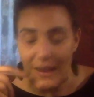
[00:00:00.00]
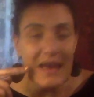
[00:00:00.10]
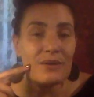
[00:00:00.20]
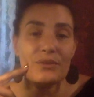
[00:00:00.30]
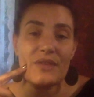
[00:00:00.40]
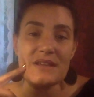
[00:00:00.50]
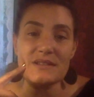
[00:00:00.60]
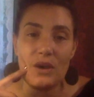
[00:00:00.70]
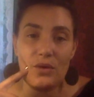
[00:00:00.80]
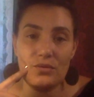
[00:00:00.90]
I don't think
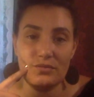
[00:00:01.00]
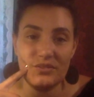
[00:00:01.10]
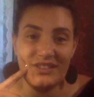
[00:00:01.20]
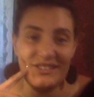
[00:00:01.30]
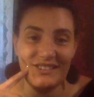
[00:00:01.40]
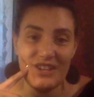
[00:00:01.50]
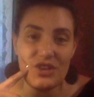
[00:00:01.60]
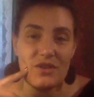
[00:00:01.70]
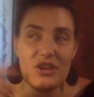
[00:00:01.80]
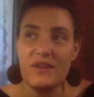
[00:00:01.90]
so.
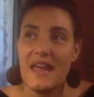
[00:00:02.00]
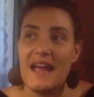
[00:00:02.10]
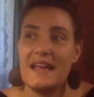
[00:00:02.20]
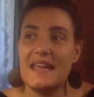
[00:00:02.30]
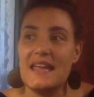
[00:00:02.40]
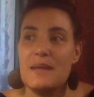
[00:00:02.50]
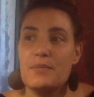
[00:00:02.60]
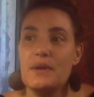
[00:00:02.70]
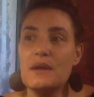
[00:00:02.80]
You can't keep